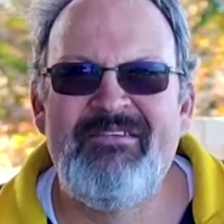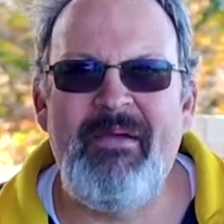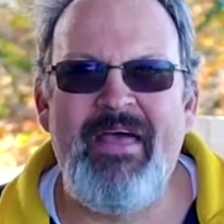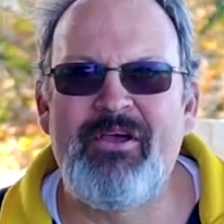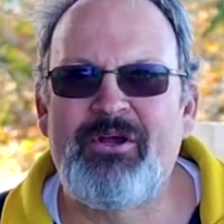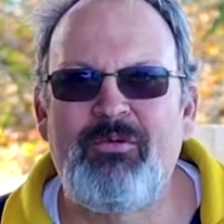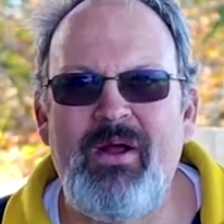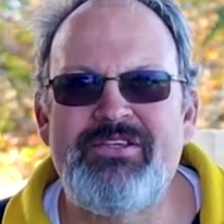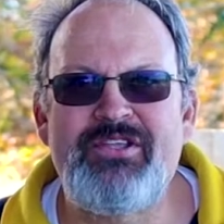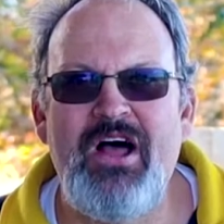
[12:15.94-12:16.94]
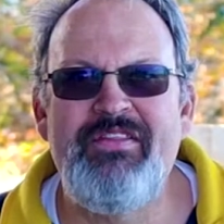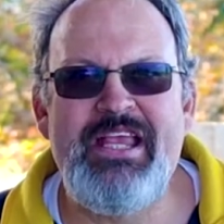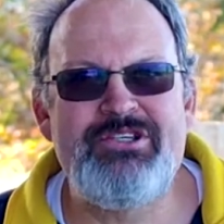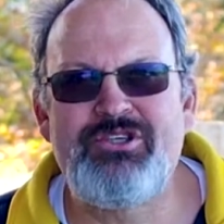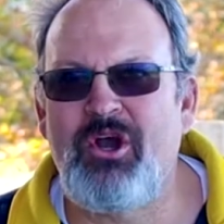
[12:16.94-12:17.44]
Man, the crust on
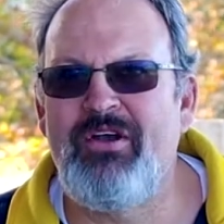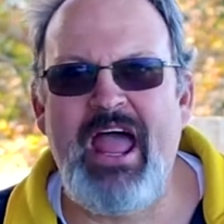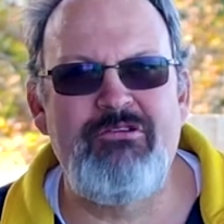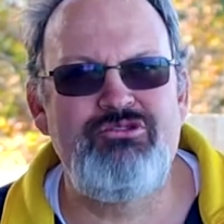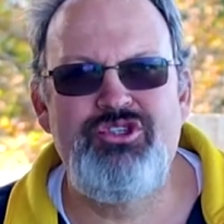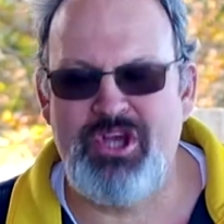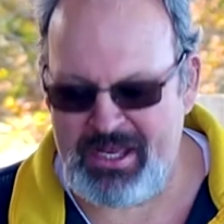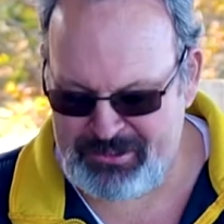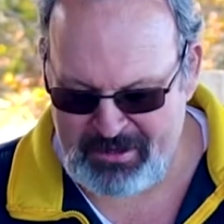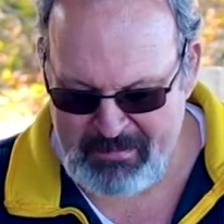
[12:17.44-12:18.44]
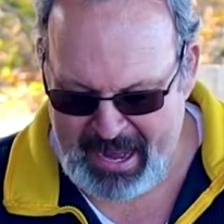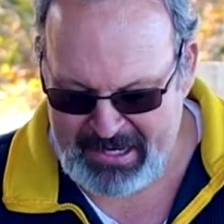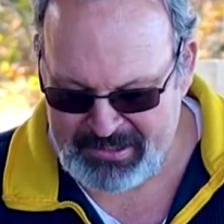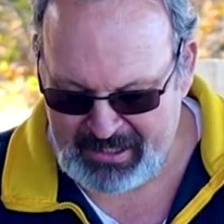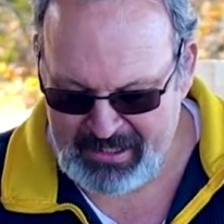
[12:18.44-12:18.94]
these turned out just
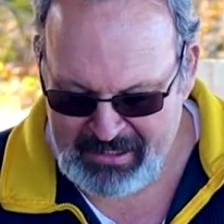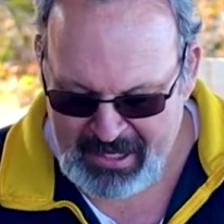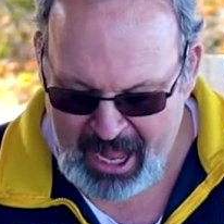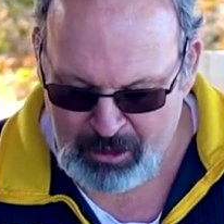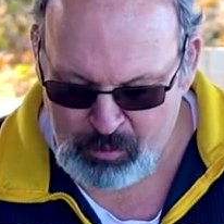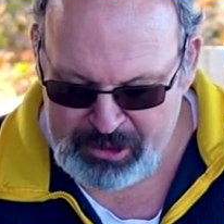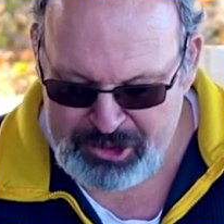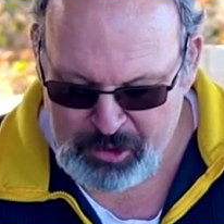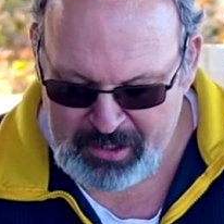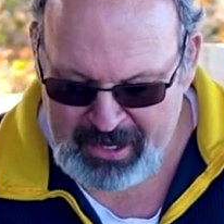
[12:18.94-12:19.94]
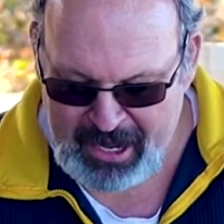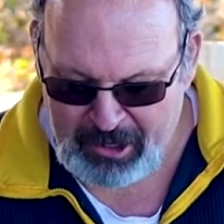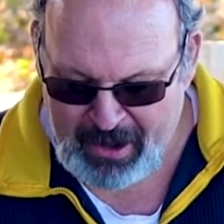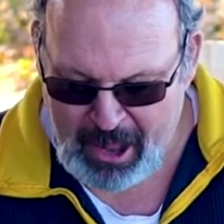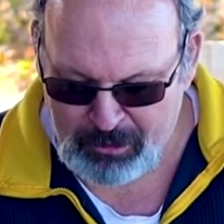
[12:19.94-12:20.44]
amazing. I wish you could
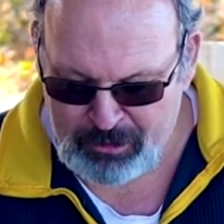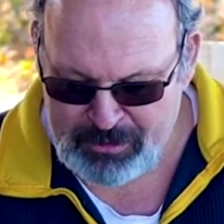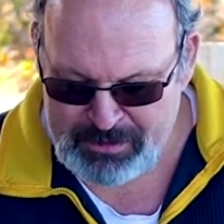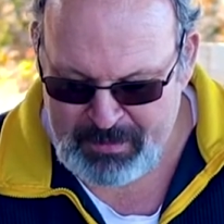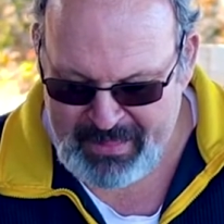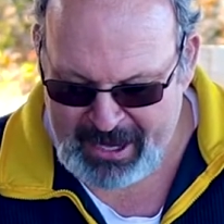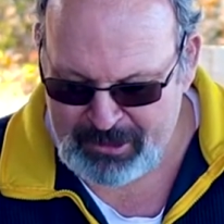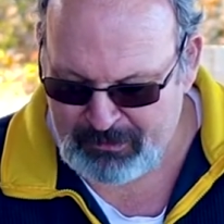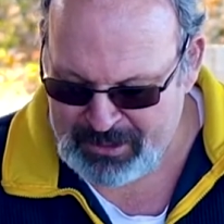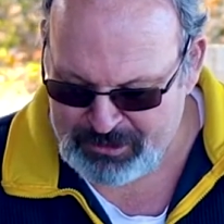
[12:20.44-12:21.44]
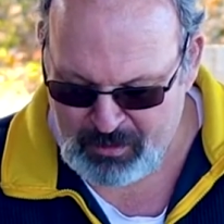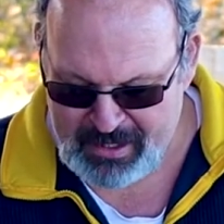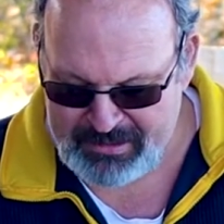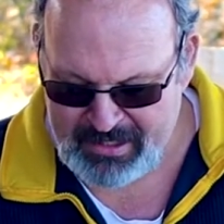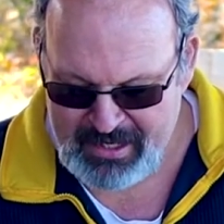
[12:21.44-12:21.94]
hear how crispy that crust
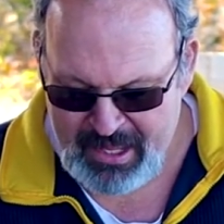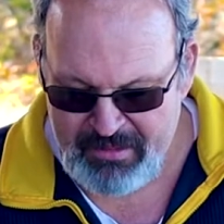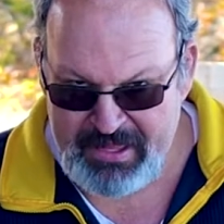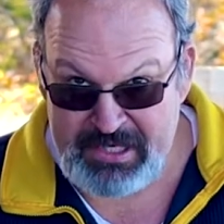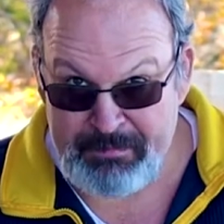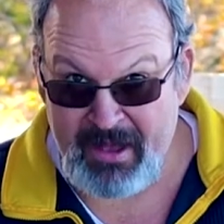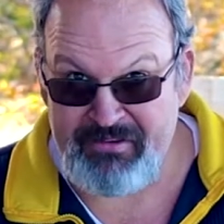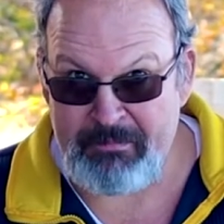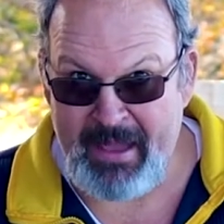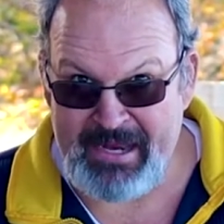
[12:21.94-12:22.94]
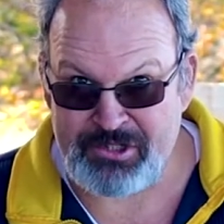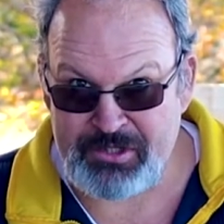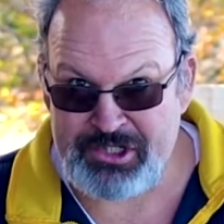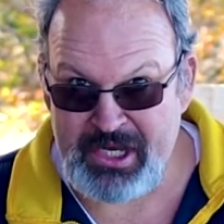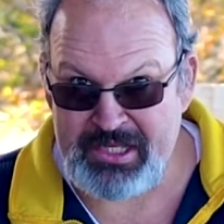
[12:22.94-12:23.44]
was. These puffy
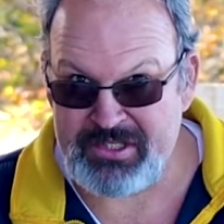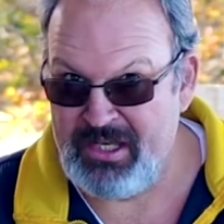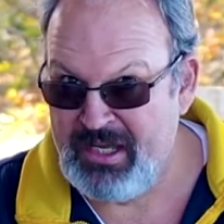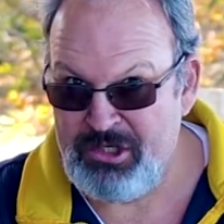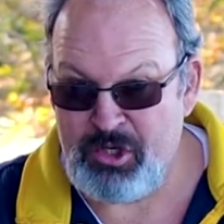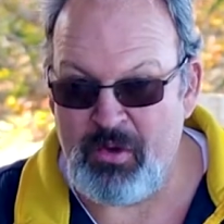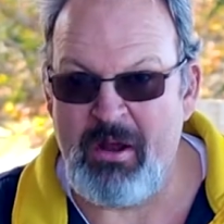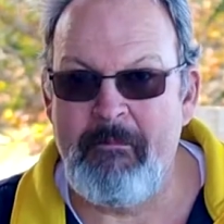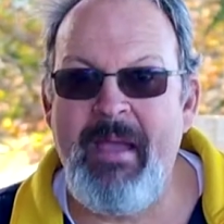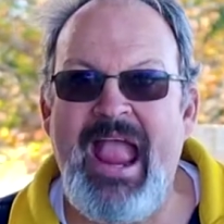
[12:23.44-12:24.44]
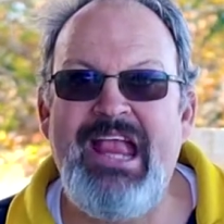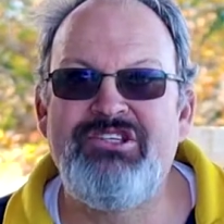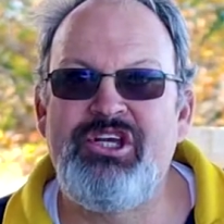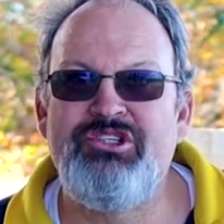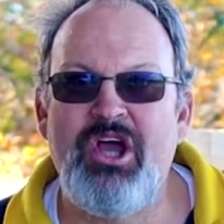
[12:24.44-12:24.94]
pastry sheets do an
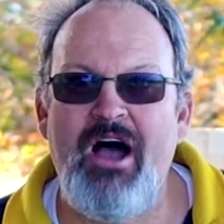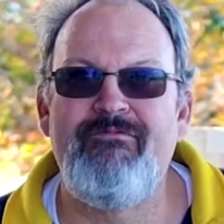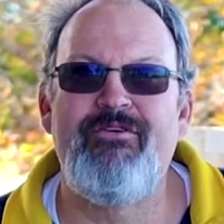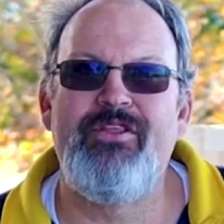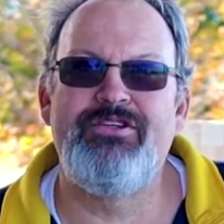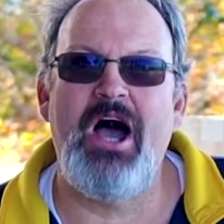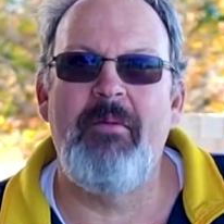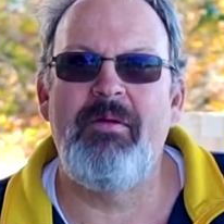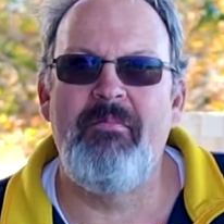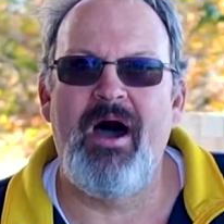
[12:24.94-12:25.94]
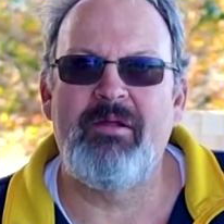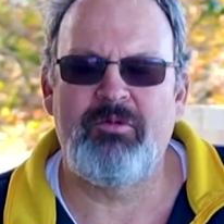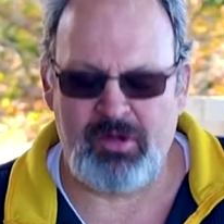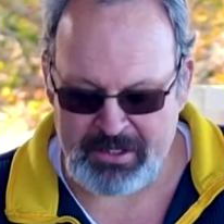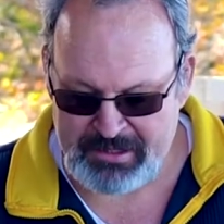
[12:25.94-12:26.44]
amazing job for the top and bottom
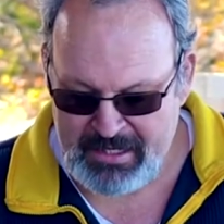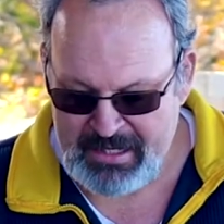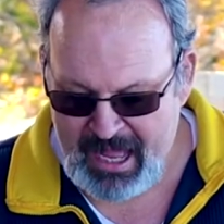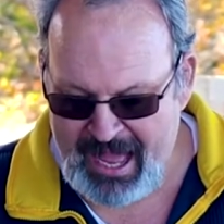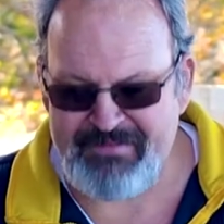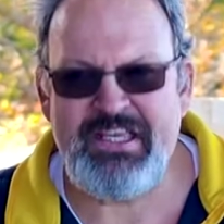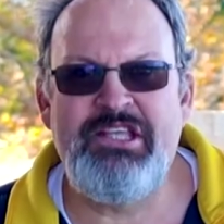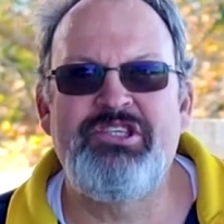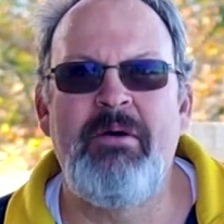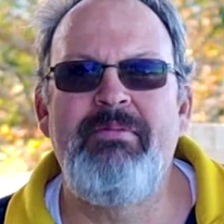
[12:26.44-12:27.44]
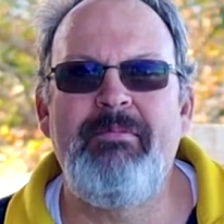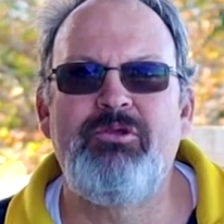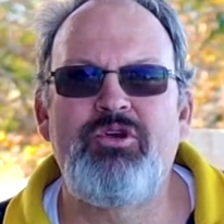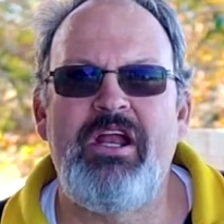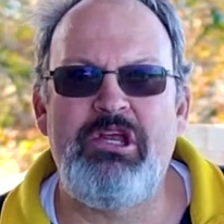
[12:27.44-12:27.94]
crust. I've seen some
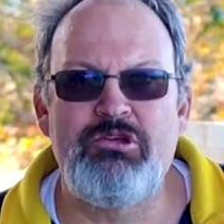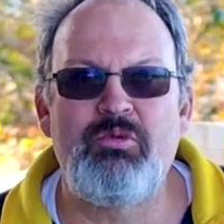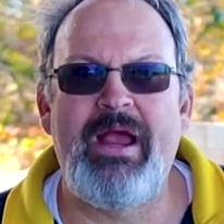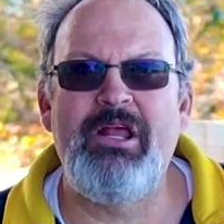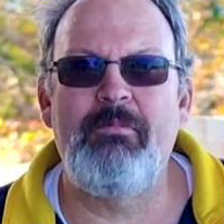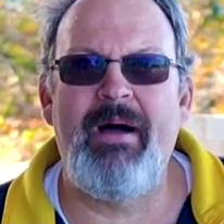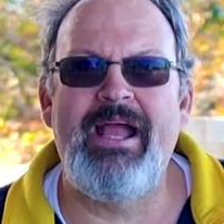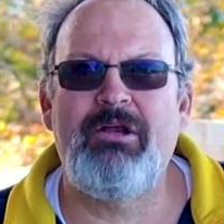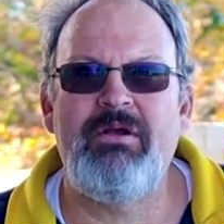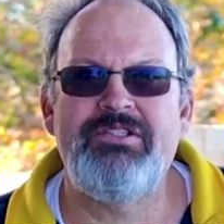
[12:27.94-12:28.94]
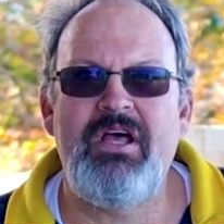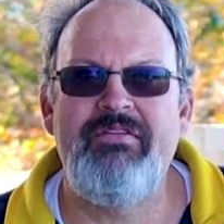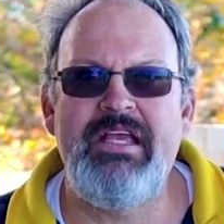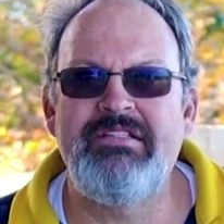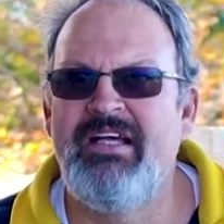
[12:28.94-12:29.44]
people try to use regular pie crust
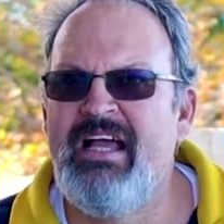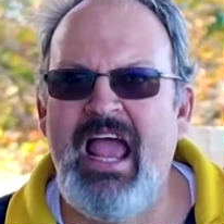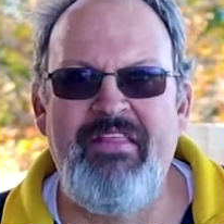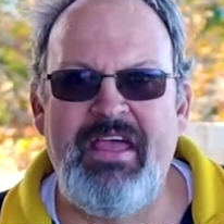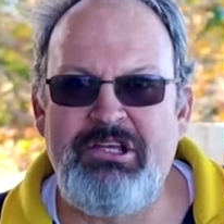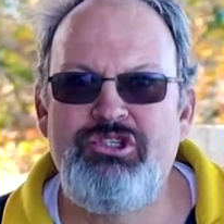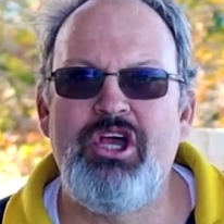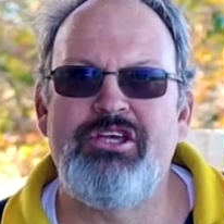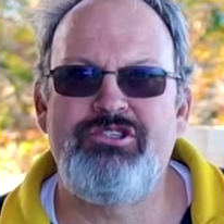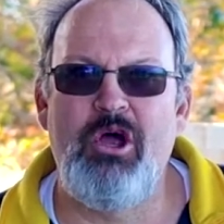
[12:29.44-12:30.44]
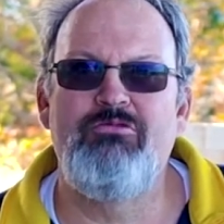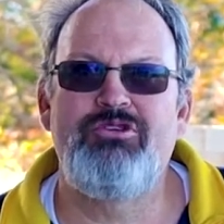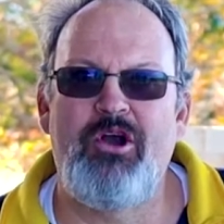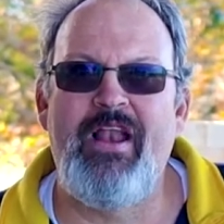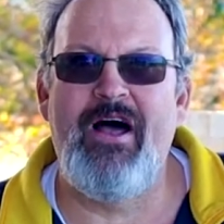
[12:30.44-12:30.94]
on these and they just don't
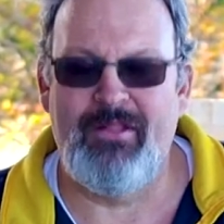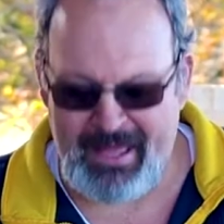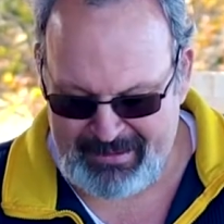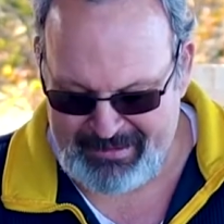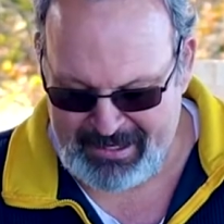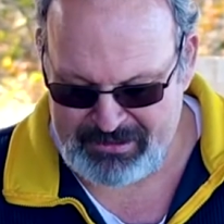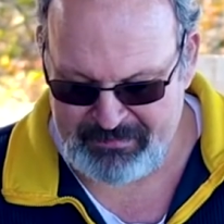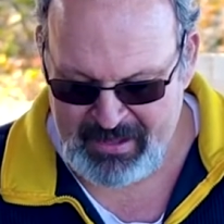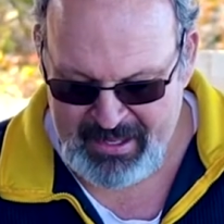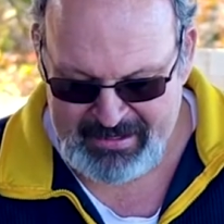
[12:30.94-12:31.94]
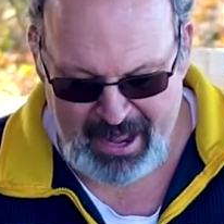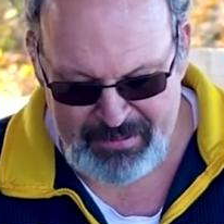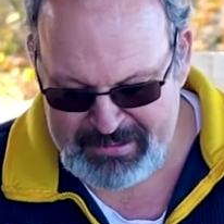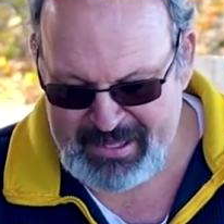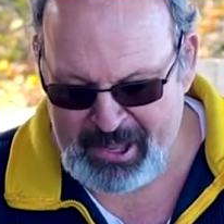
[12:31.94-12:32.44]
turn out like this. Now
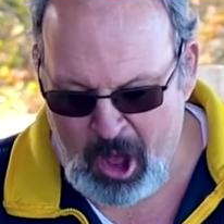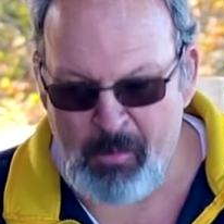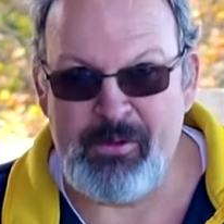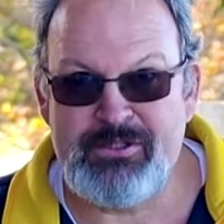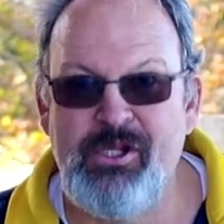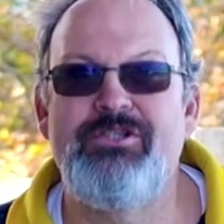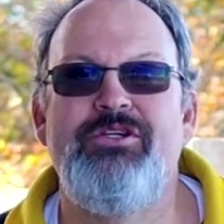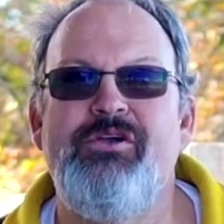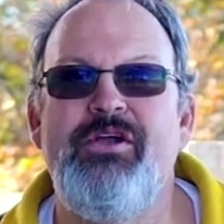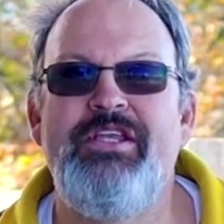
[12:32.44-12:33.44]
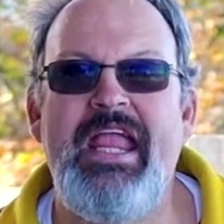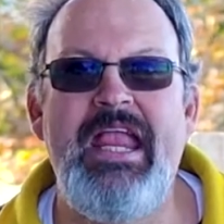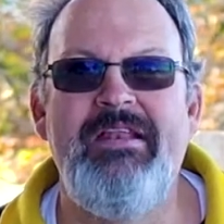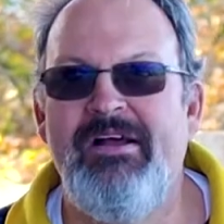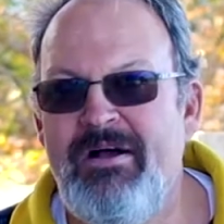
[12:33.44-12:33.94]
this thing almost looks too good
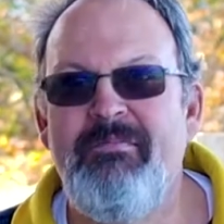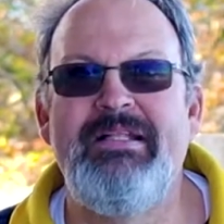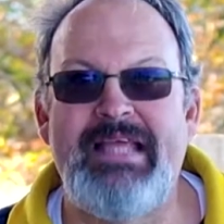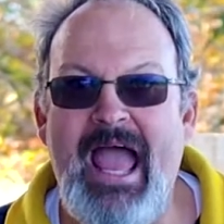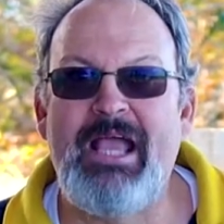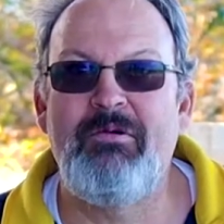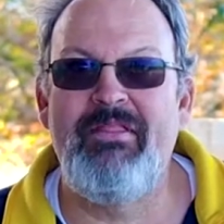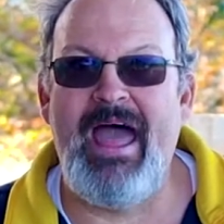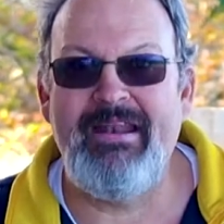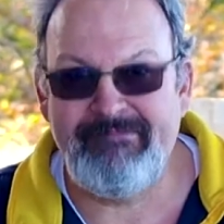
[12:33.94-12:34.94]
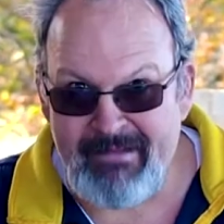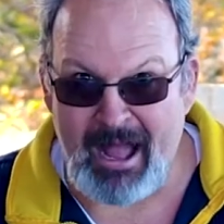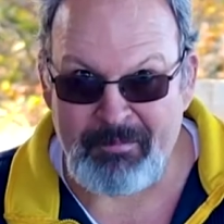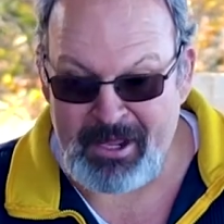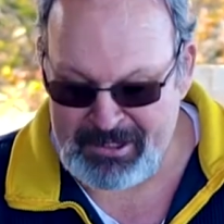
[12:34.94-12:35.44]
to eat, but to heck with that,
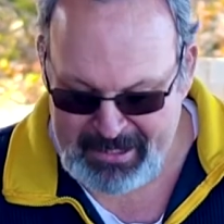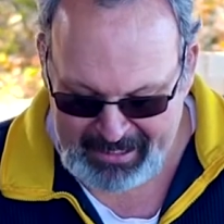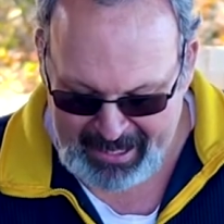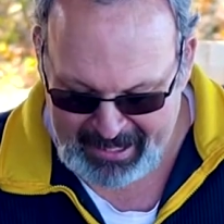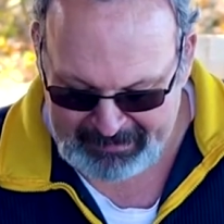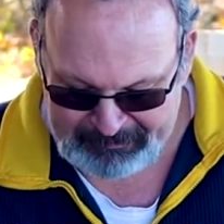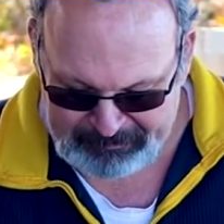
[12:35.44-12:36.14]
I'm gonna dig in.